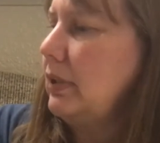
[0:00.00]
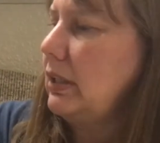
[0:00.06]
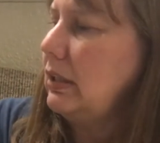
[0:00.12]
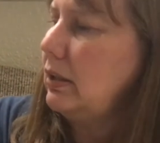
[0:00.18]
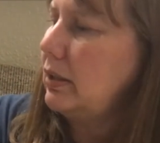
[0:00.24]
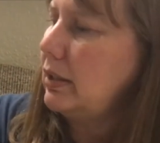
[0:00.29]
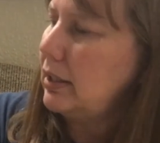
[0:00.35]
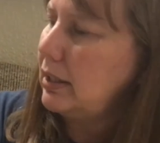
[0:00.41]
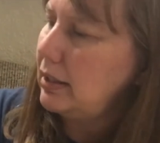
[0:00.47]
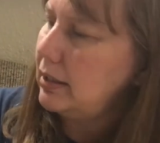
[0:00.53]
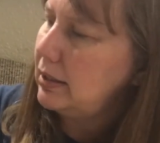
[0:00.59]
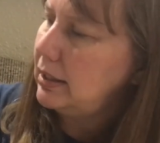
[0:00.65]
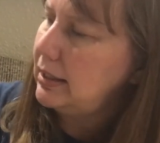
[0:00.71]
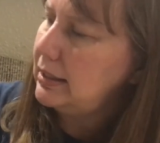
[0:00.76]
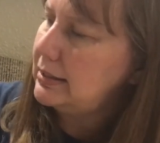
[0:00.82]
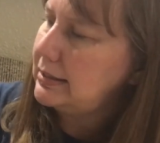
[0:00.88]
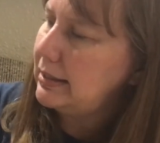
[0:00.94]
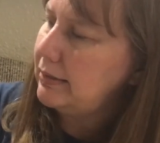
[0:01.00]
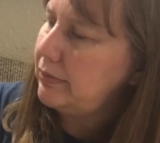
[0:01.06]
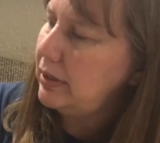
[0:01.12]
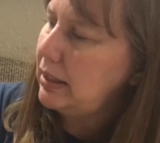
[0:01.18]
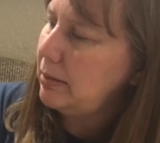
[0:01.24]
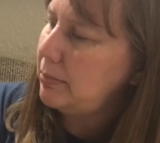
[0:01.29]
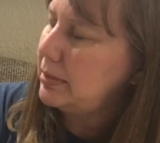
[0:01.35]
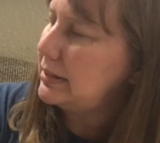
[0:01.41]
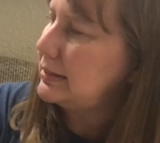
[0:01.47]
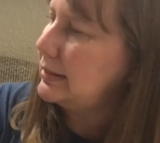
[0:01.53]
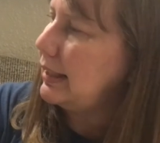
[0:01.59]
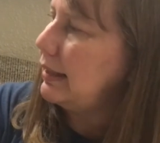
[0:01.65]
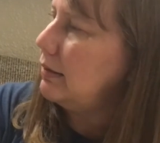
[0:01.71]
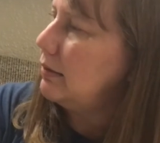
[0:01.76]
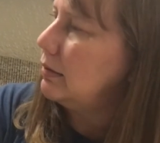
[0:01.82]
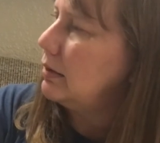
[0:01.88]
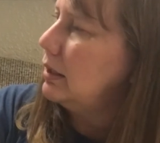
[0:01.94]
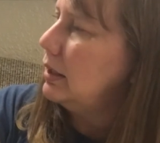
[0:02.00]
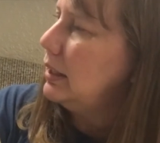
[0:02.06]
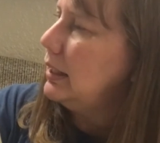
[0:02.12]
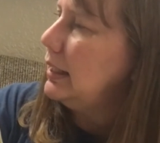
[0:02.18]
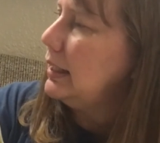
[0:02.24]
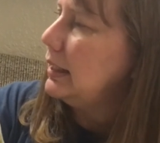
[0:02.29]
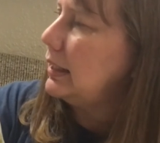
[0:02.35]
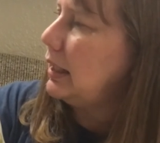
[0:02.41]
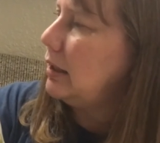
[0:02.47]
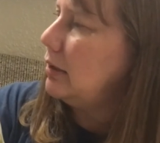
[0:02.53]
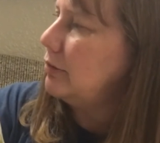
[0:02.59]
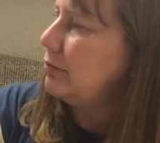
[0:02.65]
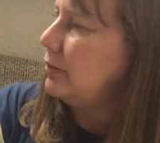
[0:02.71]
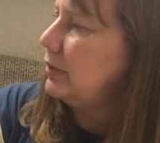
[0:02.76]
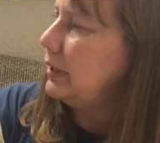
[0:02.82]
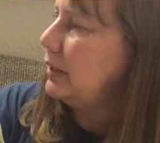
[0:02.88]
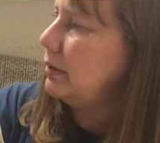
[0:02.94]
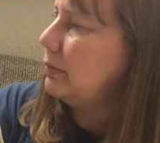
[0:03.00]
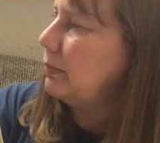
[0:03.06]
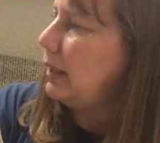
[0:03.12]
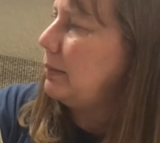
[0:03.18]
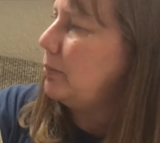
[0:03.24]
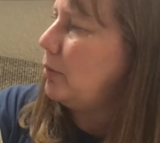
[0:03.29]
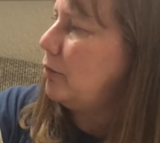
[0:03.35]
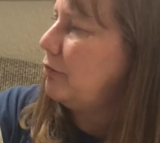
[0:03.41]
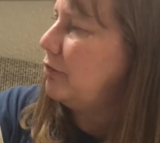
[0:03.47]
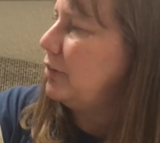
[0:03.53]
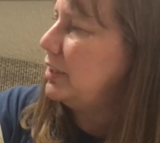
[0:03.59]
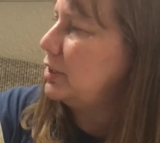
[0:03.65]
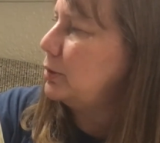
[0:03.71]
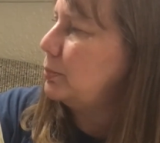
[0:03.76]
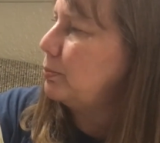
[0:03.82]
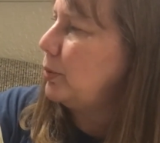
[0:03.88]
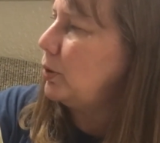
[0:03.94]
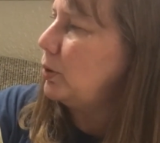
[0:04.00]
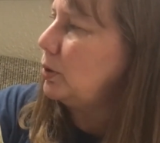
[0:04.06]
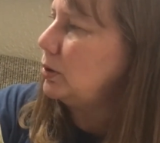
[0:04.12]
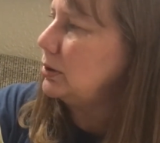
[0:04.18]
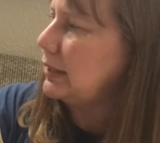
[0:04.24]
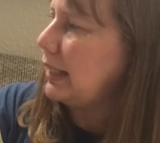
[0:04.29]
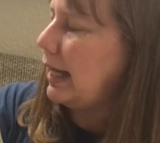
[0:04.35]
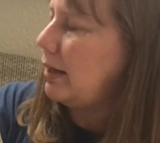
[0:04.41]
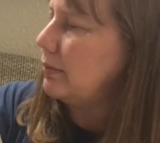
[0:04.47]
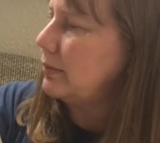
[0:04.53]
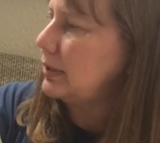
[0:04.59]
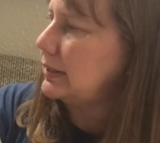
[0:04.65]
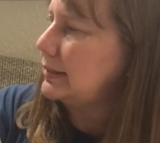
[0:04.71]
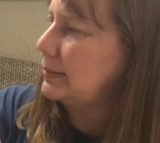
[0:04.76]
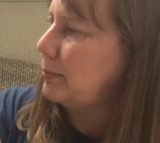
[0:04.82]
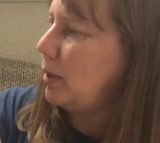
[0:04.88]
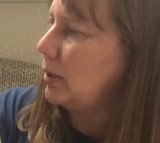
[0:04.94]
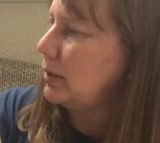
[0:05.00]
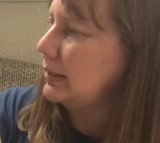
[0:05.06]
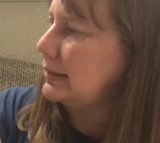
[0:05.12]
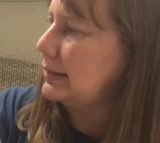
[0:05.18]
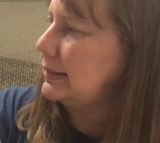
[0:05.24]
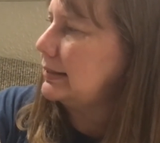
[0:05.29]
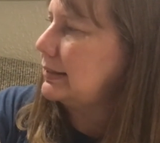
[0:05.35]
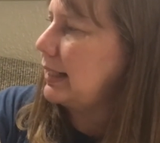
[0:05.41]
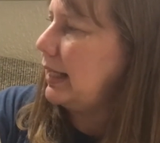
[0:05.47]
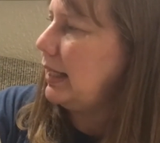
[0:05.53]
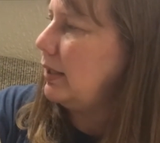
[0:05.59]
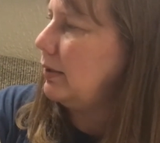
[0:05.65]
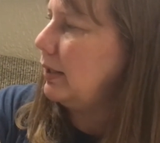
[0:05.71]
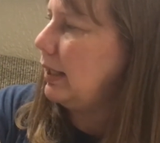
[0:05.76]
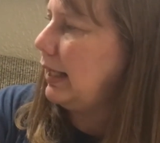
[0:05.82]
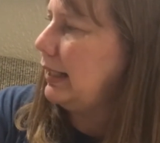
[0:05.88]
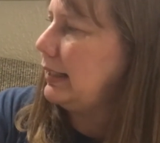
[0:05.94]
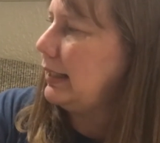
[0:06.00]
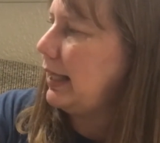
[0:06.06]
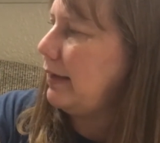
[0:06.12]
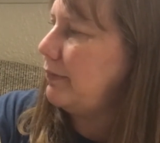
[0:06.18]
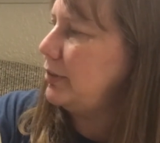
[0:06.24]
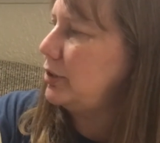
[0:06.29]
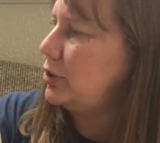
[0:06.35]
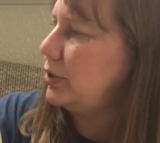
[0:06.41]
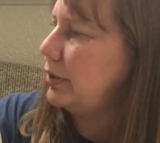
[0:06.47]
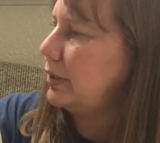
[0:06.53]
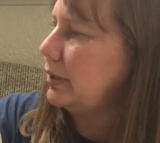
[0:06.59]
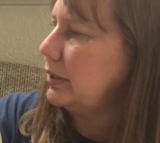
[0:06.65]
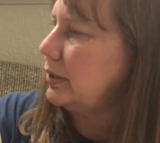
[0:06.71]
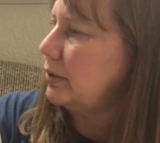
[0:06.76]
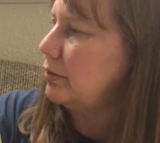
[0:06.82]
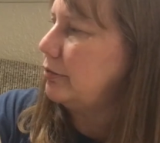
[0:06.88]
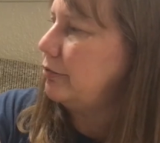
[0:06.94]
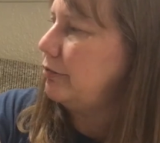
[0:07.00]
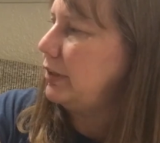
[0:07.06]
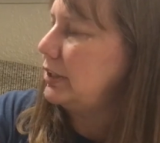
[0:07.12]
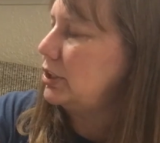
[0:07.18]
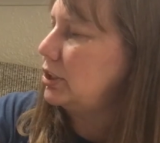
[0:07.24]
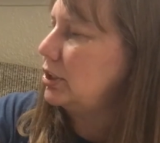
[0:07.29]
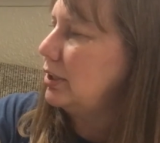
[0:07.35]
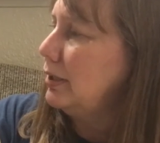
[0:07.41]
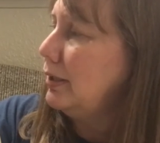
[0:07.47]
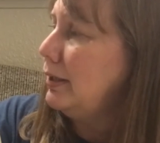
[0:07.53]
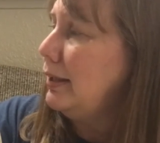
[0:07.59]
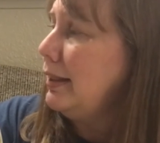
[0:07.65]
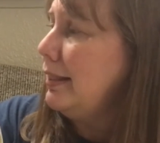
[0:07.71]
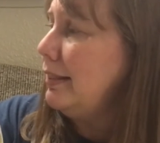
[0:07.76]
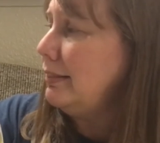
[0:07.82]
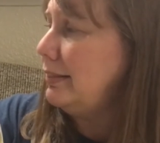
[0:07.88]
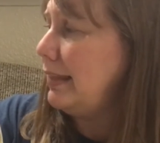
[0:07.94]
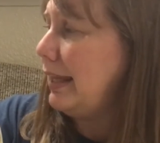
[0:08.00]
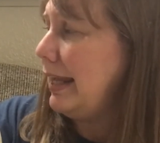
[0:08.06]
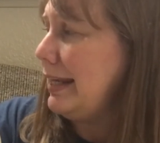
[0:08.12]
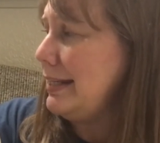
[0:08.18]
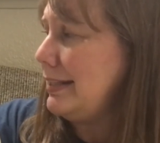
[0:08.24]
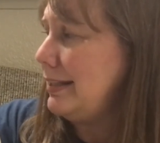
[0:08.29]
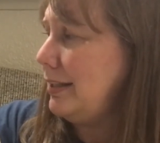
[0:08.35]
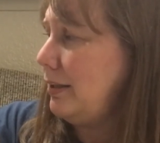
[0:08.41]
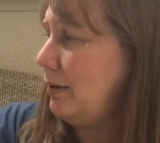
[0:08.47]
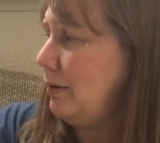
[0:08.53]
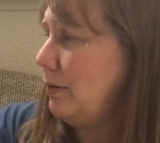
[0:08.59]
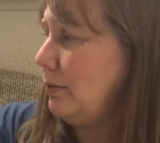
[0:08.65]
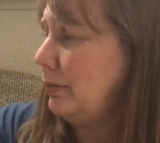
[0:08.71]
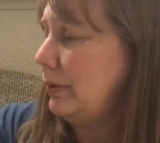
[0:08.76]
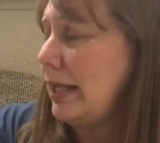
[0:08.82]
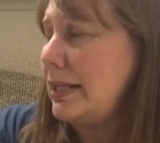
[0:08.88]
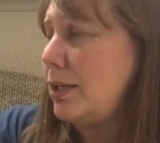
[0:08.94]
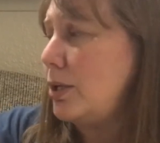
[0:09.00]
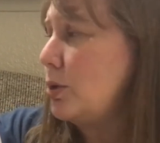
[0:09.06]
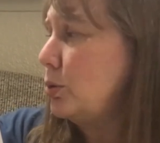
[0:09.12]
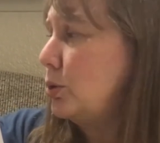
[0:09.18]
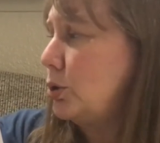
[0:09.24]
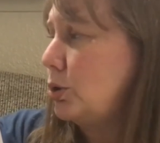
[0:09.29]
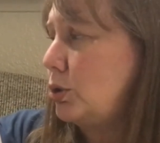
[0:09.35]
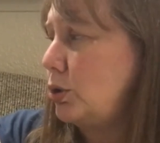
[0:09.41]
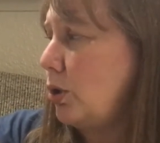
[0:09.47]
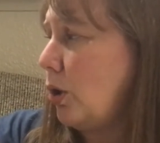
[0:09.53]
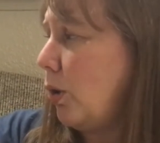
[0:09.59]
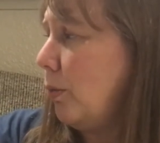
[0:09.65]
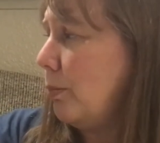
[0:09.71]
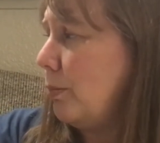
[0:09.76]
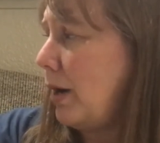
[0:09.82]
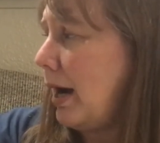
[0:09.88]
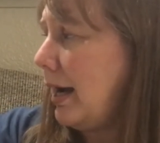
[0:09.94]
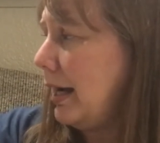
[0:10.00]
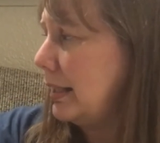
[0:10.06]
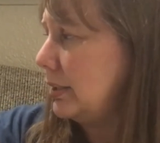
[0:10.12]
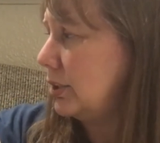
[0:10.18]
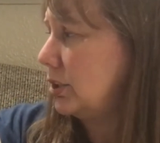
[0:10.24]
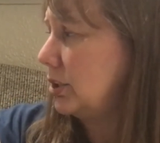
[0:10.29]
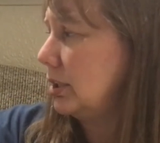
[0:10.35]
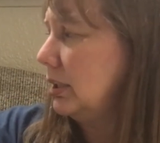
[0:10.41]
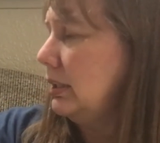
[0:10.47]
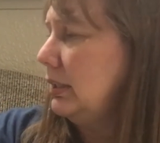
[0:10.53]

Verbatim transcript: Look, he's giving him a scale. Carefully, the rainbow fish pulled out the smallest scale and gave it to the little fish. Thank you. Thank you so much.